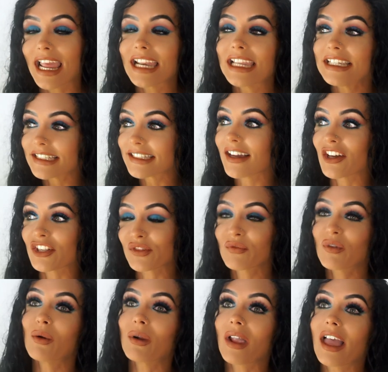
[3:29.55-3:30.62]
and it does
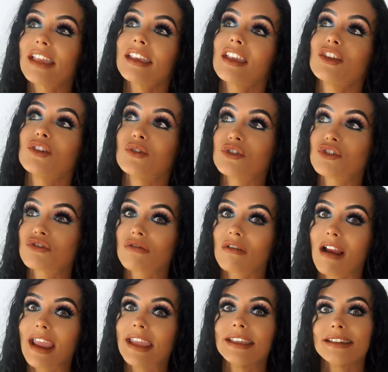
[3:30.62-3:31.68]
feel like you're
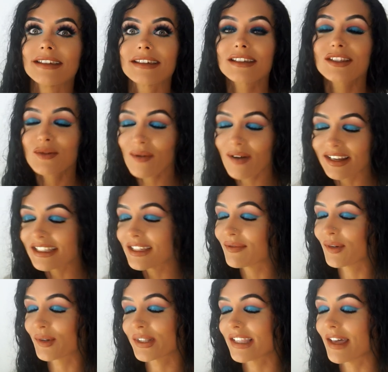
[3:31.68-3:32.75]
drained
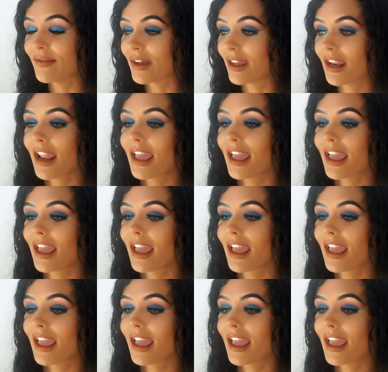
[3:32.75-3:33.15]
twenty-four seven,